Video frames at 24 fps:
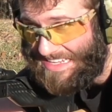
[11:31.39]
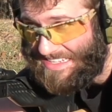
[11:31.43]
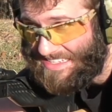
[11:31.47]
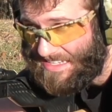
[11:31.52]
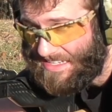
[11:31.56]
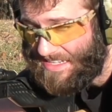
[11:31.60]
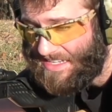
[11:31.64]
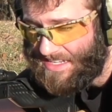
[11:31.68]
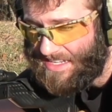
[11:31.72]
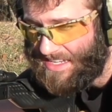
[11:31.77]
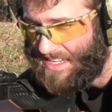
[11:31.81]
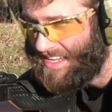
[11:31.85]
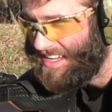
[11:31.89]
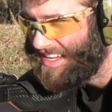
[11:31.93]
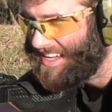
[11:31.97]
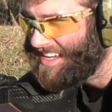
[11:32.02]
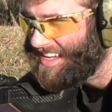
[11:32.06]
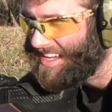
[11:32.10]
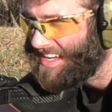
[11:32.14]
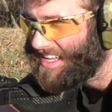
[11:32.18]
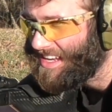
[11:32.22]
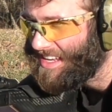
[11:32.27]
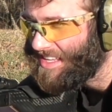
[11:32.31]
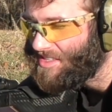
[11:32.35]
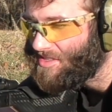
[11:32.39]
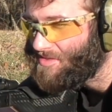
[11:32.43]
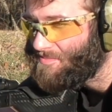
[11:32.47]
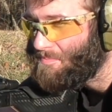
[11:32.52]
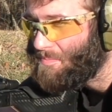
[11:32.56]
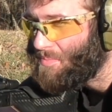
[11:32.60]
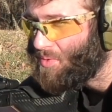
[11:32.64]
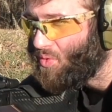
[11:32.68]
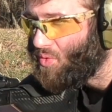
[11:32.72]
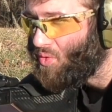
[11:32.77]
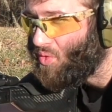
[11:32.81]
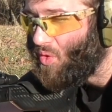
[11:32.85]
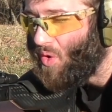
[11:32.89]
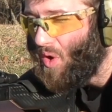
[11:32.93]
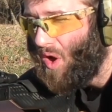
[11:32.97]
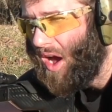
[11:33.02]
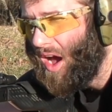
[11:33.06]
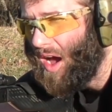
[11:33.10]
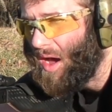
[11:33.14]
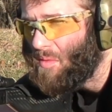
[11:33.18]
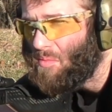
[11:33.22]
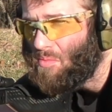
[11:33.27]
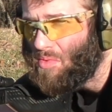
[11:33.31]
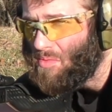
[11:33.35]
it. And it's
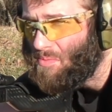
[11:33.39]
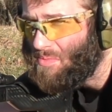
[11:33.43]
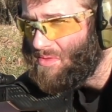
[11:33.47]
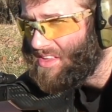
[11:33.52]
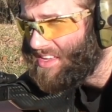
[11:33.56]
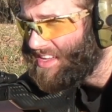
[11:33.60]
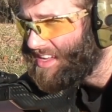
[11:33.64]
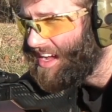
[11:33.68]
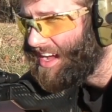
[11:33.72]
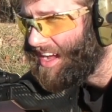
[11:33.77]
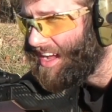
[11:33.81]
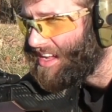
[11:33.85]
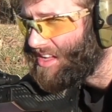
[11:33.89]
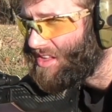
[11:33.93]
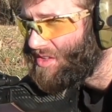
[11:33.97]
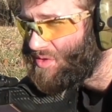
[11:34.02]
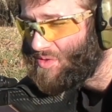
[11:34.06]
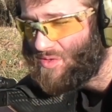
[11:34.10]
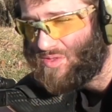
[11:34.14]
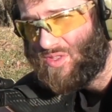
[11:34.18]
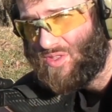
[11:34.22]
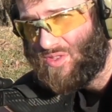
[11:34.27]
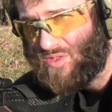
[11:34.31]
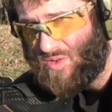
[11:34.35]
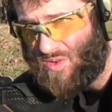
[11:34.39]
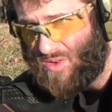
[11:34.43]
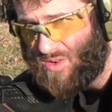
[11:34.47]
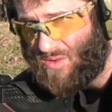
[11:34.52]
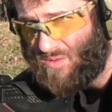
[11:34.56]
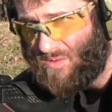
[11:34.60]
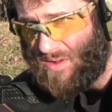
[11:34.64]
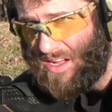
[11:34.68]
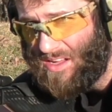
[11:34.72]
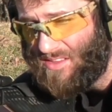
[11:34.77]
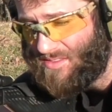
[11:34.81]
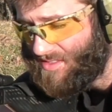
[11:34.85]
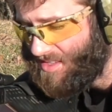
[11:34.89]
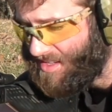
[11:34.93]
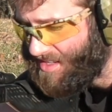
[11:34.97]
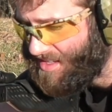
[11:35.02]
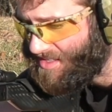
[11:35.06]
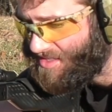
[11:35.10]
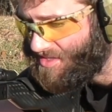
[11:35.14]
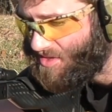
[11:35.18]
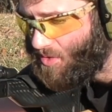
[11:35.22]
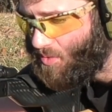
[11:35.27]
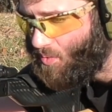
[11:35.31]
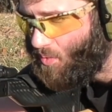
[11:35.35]
probably got close to 200 rounds on
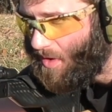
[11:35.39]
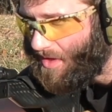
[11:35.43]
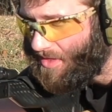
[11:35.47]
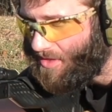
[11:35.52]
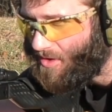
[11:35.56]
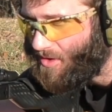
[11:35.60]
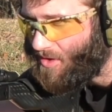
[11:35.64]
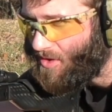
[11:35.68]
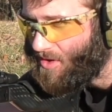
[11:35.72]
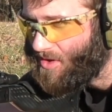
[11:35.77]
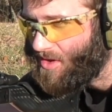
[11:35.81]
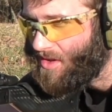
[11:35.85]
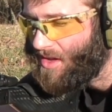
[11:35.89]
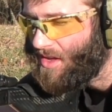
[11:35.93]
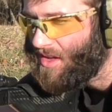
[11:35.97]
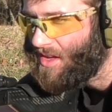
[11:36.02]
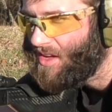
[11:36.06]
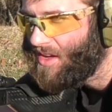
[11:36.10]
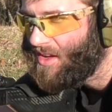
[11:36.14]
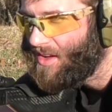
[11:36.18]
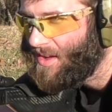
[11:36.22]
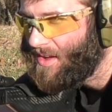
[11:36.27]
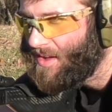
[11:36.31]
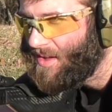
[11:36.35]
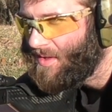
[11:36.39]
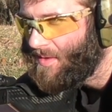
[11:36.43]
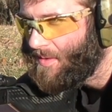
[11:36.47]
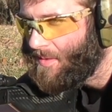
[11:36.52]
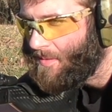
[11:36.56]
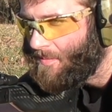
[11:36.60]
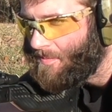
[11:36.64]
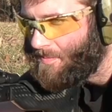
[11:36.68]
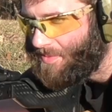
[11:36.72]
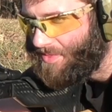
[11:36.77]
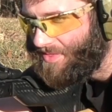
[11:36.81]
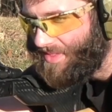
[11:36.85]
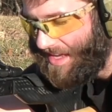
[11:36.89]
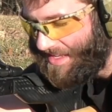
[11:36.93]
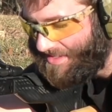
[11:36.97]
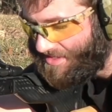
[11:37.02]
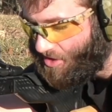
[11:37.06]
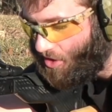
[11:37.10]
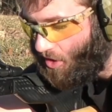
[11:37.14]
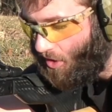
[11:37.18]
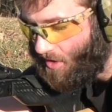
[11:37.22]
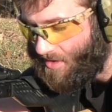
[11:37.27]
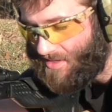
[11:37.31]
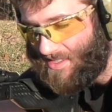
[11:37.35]
it. So whether that's
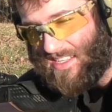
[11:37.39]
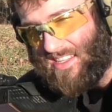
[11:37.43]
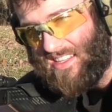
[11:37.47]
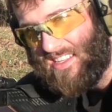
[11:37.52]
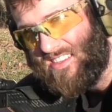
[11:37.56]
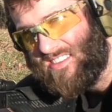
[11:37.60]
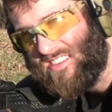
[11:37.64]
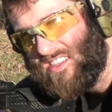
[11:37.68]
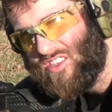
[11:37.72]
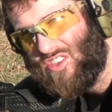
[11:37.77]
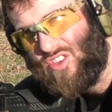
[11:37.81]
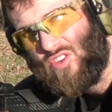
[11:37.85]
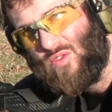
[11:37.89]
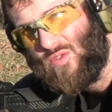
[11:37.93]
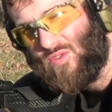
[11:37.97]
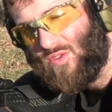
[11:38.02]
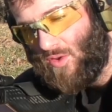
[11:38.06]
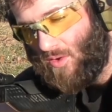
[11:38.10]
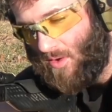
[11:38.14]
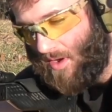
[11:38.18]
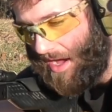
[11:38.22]
causing these issues or